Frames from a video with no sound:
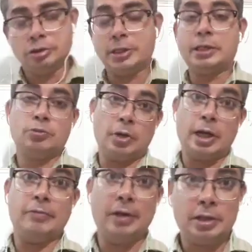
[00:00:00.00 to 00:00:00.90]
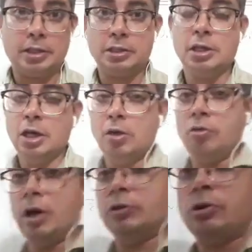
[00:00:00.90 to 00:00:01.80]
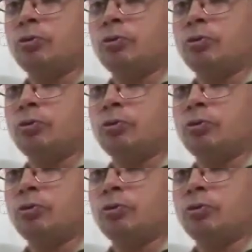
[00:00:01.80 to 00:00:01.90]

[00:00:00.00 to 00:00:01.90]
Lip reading: So that's one advantage why we